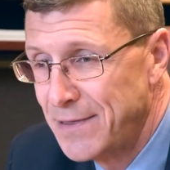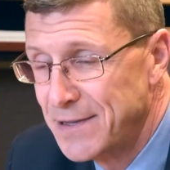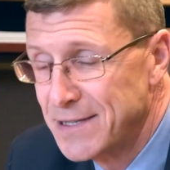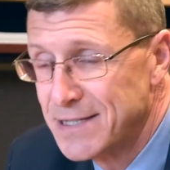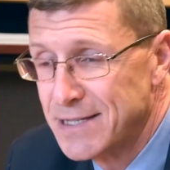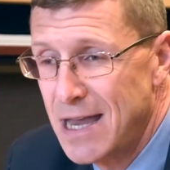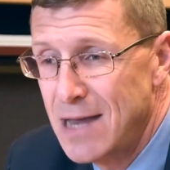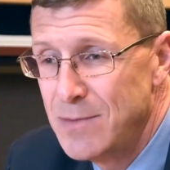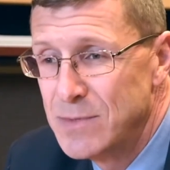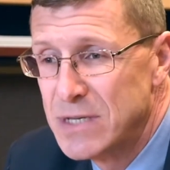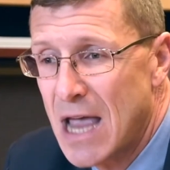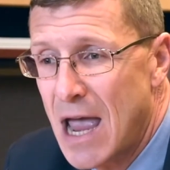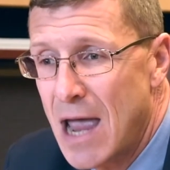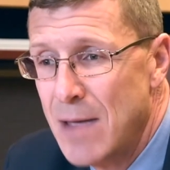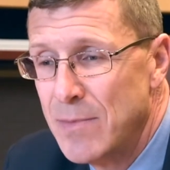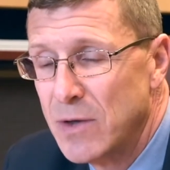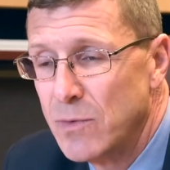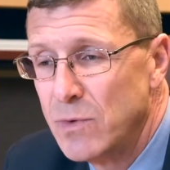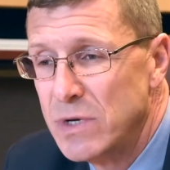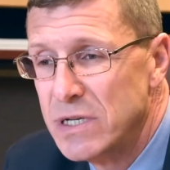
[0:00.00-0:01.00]
At the same
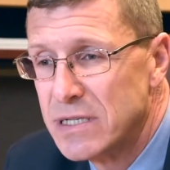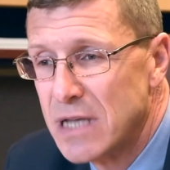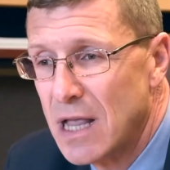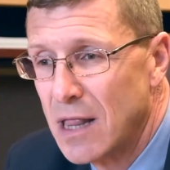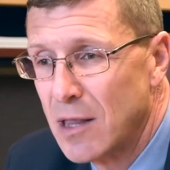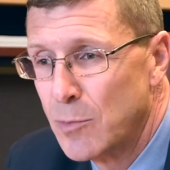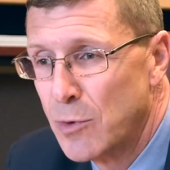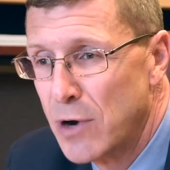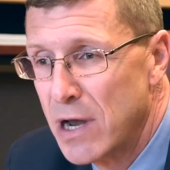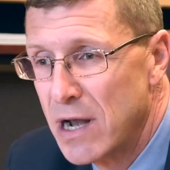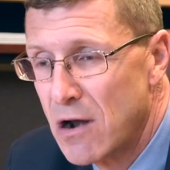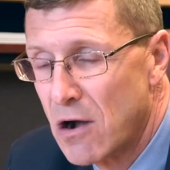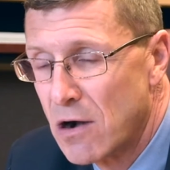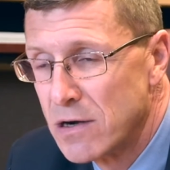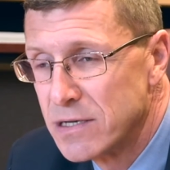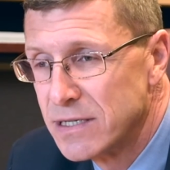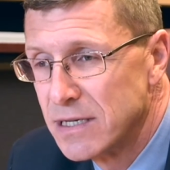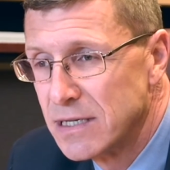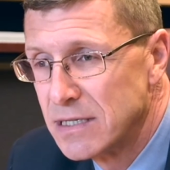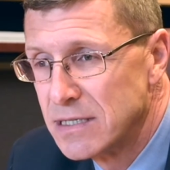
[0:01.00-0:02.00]
time that we celebrate
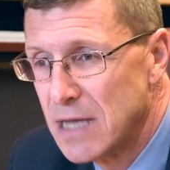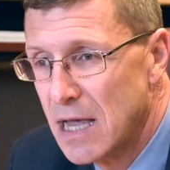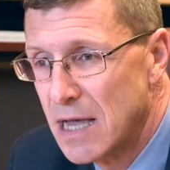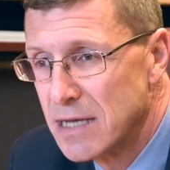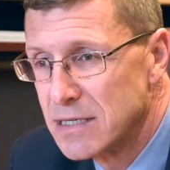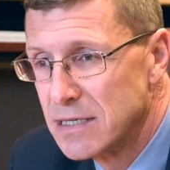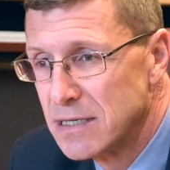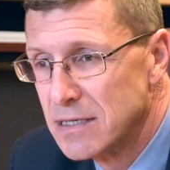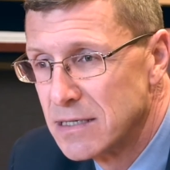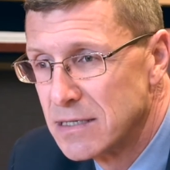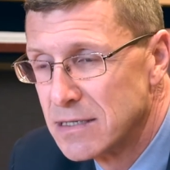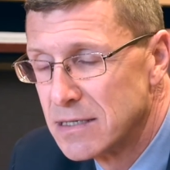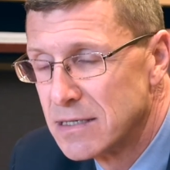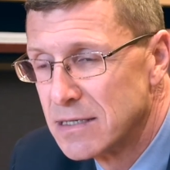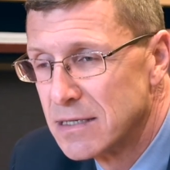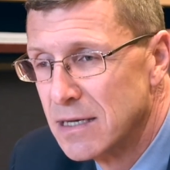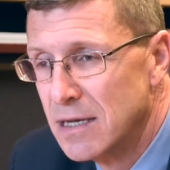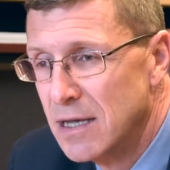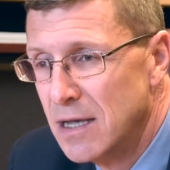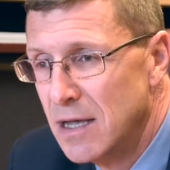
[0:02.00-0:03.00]
our
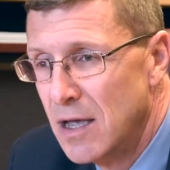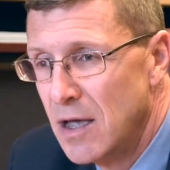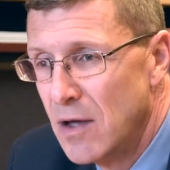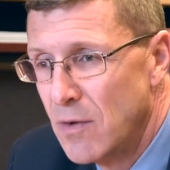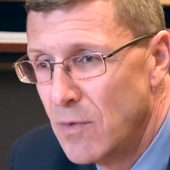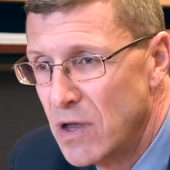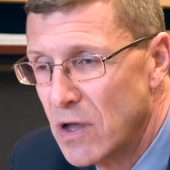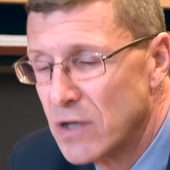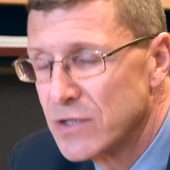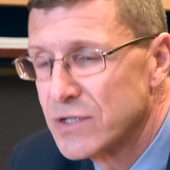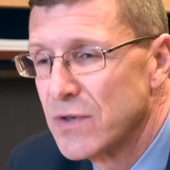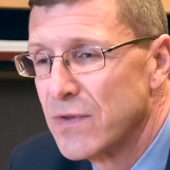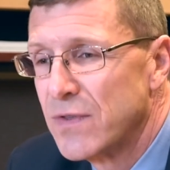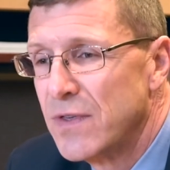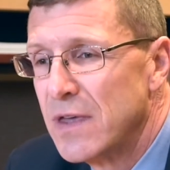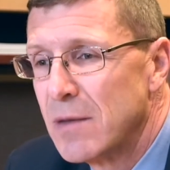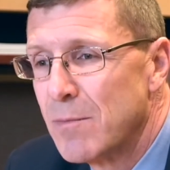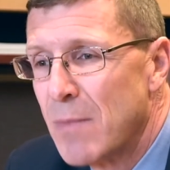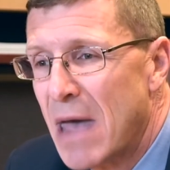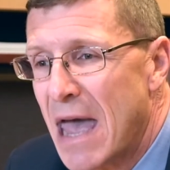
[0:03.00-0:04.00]
successes, we also
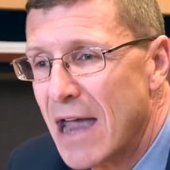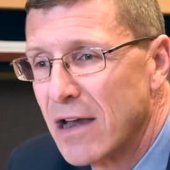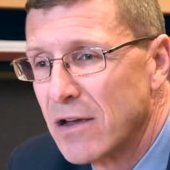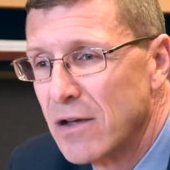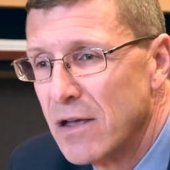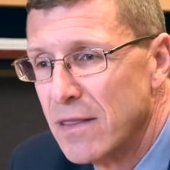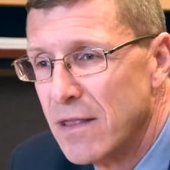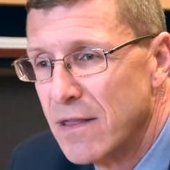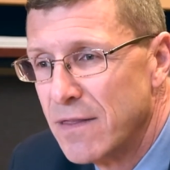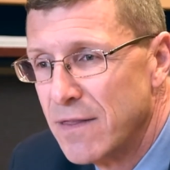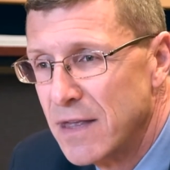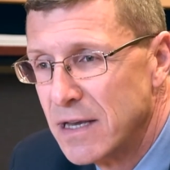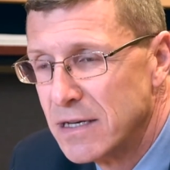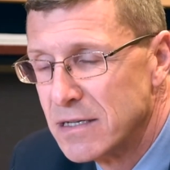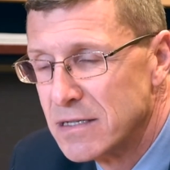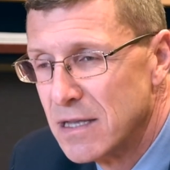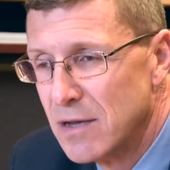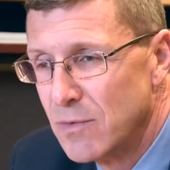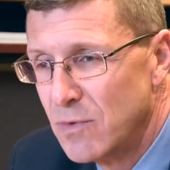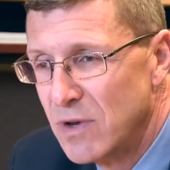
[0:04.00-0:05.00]
think back on the
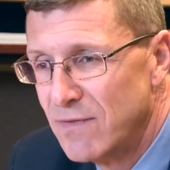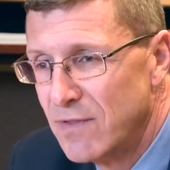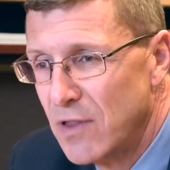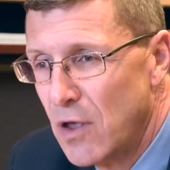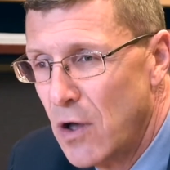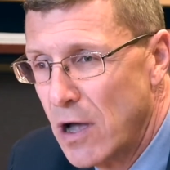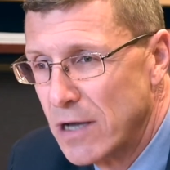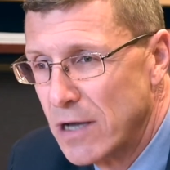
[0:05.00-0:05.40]
things that we've